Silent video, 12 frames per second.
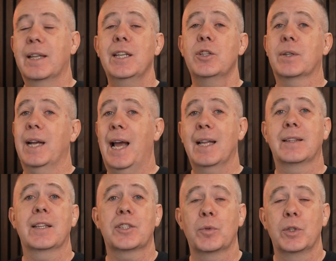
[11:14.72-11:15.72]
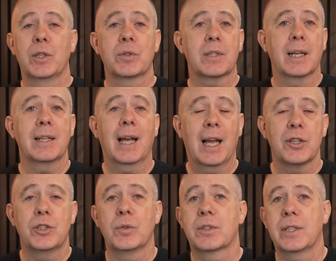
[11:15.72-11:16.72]
then you can add this to a new site
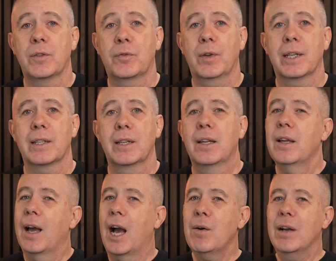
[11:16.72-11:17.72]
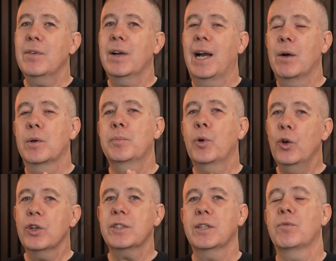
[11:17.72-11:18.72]
as you see fit. However, I would
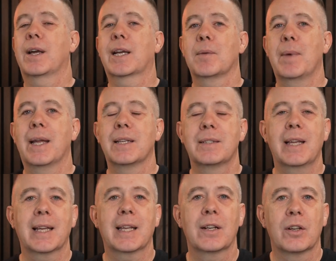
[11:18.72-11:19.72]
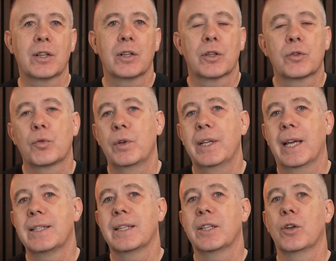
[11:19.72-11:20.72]
personally recommend taking a look at
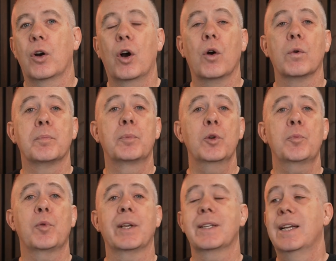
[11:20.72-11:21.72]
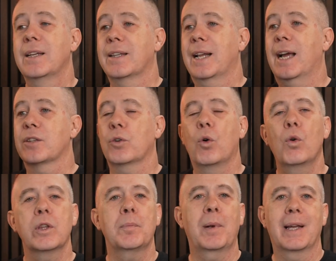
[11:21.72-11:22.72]
creating your own blueprint that has all
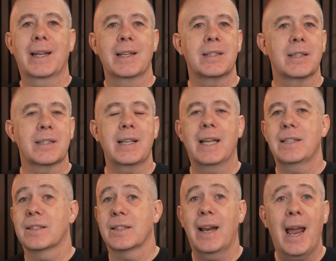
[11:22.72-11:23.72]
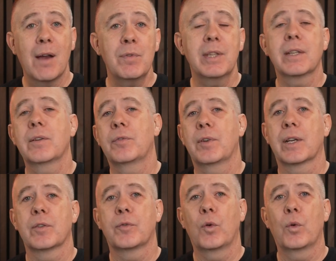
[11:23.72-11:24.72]
the plugins, the settings and everything everything
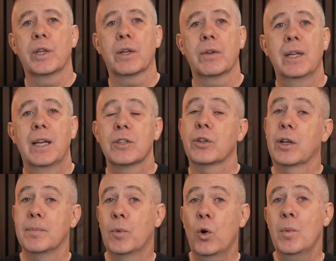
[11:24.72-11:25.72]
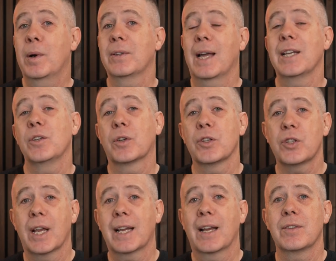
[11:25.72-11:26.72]
configured for you. To learn more about that, you can
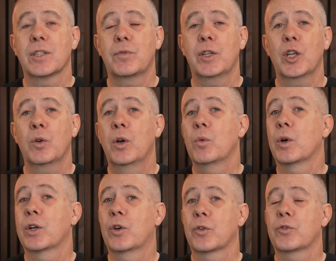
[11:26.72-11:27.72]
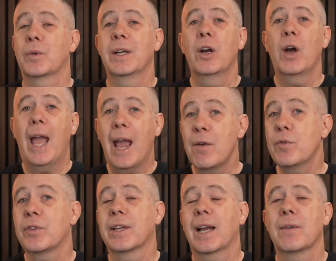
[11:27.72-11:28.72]
check out this video where I go through
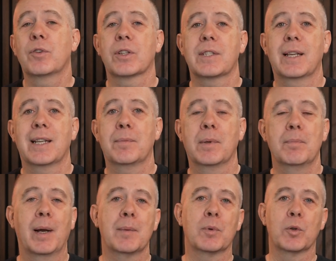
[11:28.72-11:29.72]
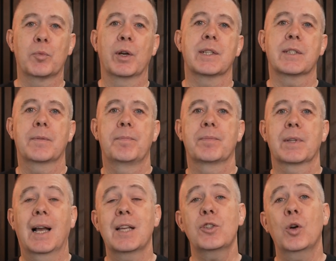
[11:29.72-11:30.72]
everything I've got set up in my blueprints.
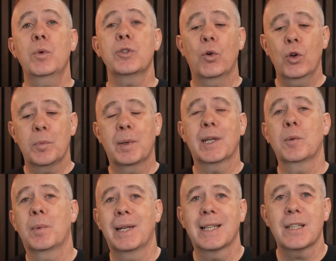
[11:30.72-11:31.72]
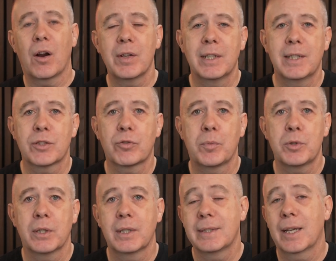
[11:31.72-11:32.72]
As always, all applicable links are in the
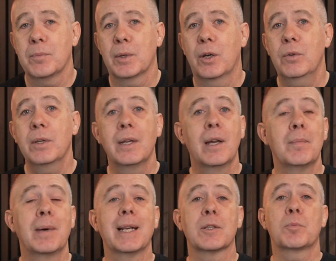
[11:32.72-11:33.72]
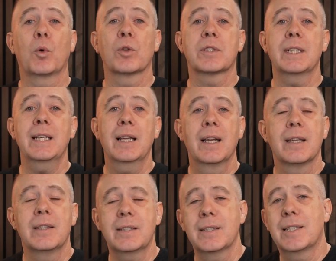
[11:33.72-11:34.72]
description down below. My name is Paul C.
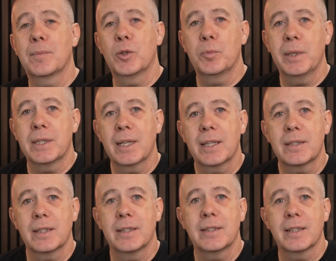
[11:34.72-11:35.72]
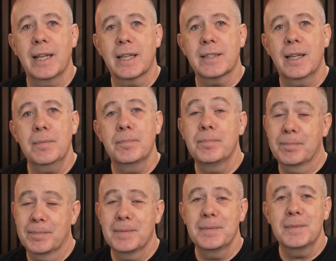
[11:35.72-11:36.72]
This is W P Tuts, and until next time,
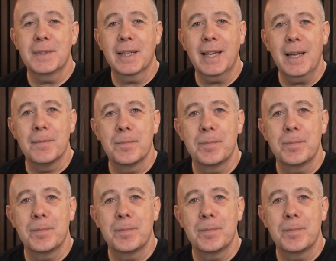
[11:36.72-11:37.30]
take care.